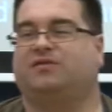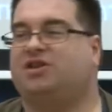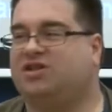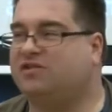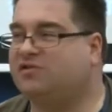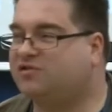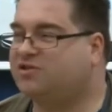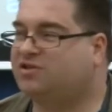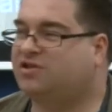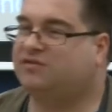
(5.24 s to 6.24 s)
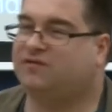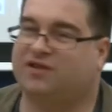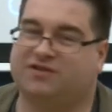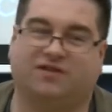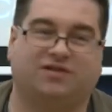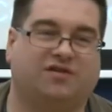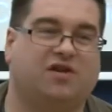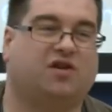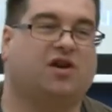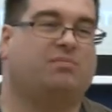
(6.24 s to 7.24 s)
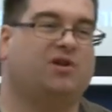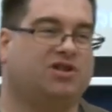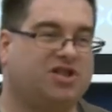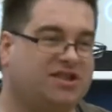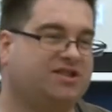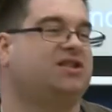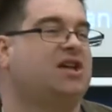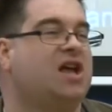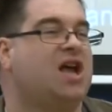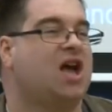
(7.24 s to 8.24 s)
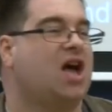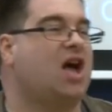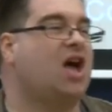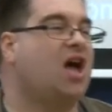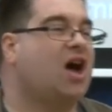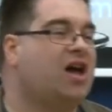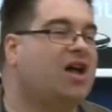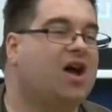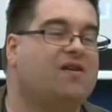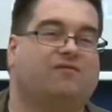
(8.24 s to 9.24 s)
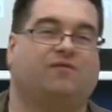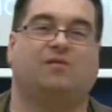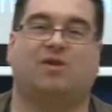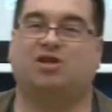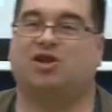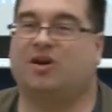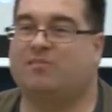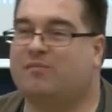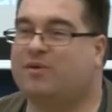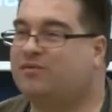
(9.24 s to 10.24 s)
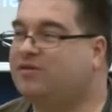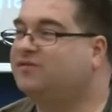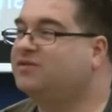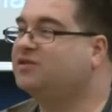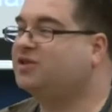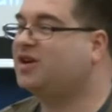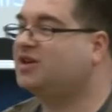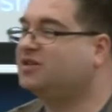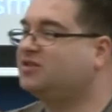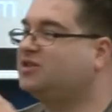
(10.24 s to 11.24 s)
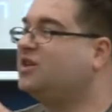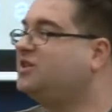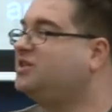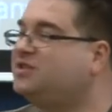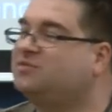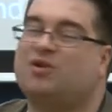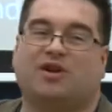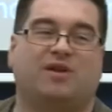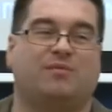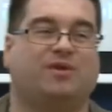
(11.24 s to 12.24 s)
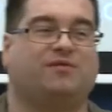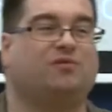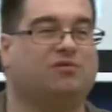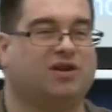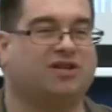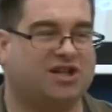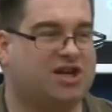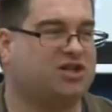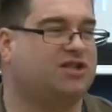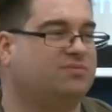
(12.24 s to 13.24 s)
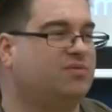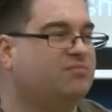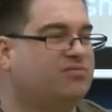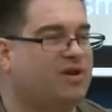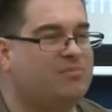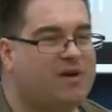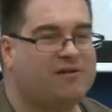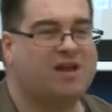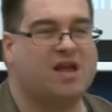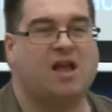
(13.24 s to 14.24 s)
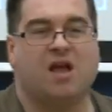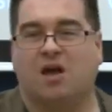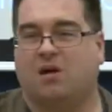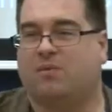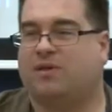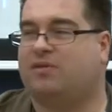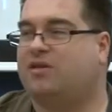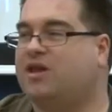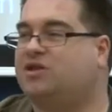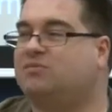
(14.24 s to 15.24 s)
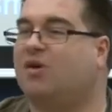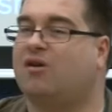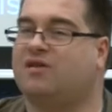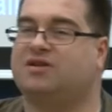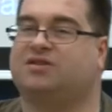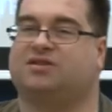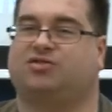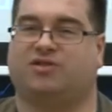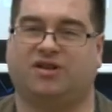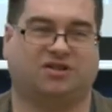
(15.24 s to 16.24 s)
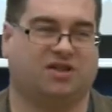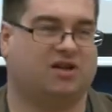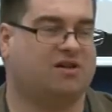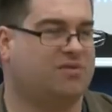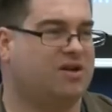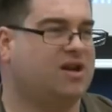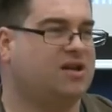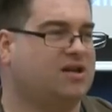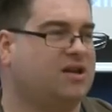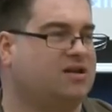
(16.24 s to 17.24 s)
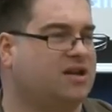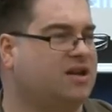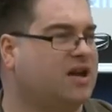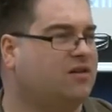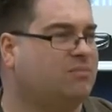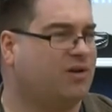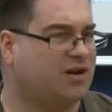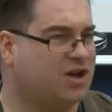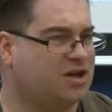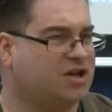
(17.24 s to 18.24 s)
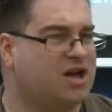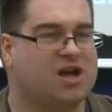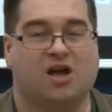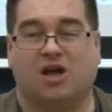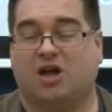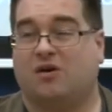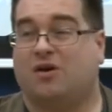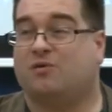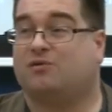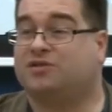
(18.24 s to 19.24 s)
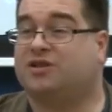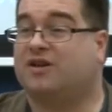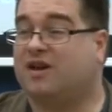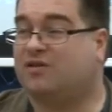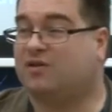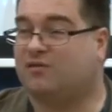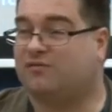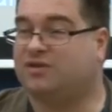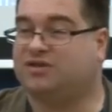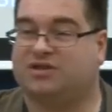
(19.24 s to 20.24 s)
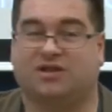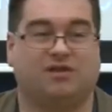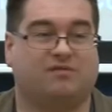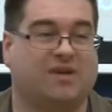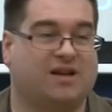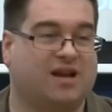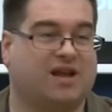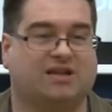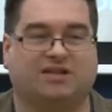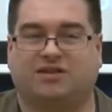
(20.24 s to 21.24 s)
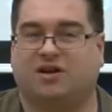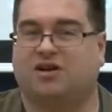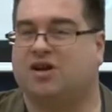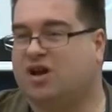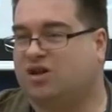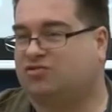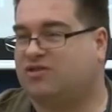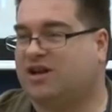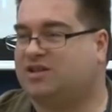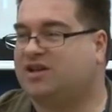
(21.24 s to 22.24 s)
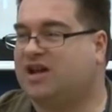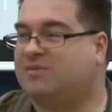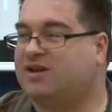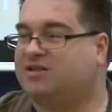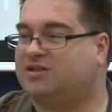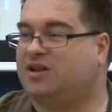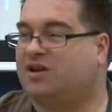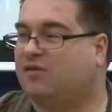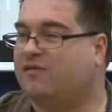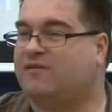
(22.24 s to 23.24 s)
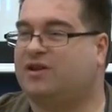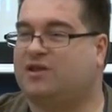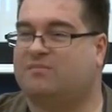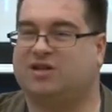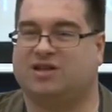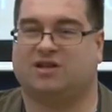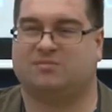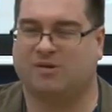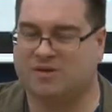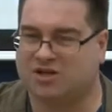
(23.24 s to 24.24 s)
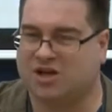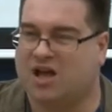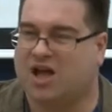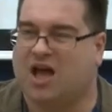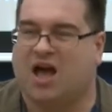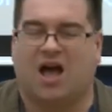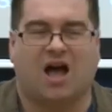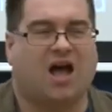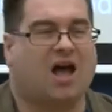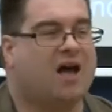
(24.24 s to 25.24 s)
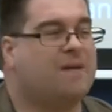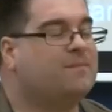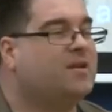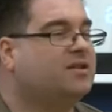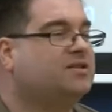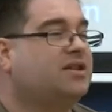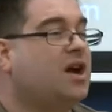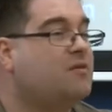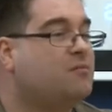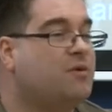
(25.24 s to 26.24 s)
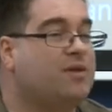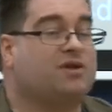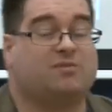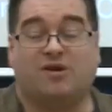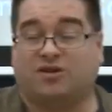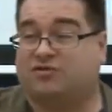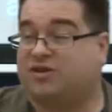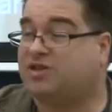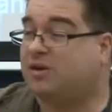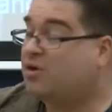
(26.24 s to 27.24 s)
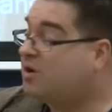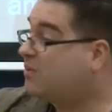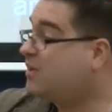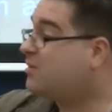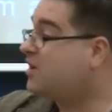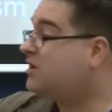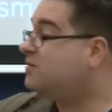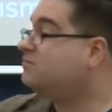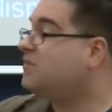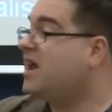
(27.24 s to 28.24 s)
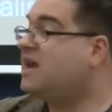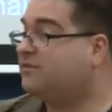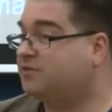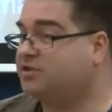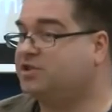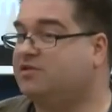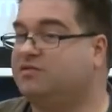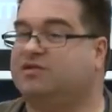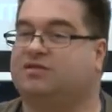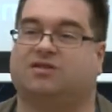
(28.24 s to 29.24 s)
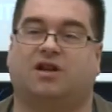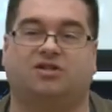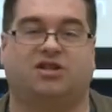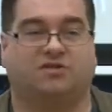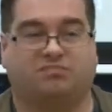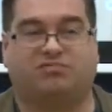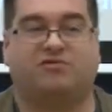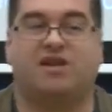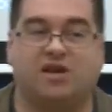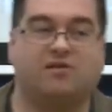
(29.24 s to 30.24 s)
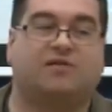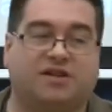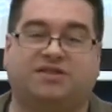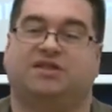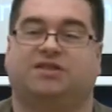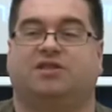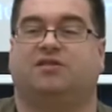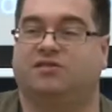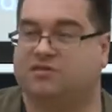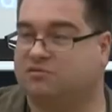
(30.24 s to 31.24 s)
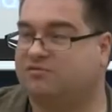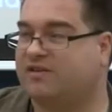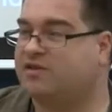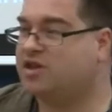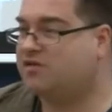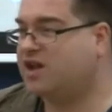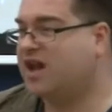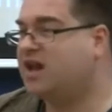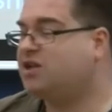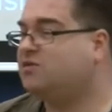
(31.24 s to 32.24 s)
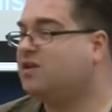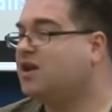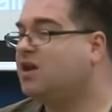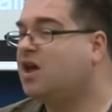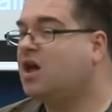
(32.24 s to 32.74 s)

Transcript: of itinerant Christian philosopher stroke apologist, and I fill my time up with different slices working with different organisations, but primarily with the Damaris Trust, headed up by Nick and Carol Pollard, who are also here at the conference, and you've met Nick. He's on our track today, but he's off having another meeting at the moment. So with Damaris Trust, I work with A-level students, just pre-university students all around the UK, doing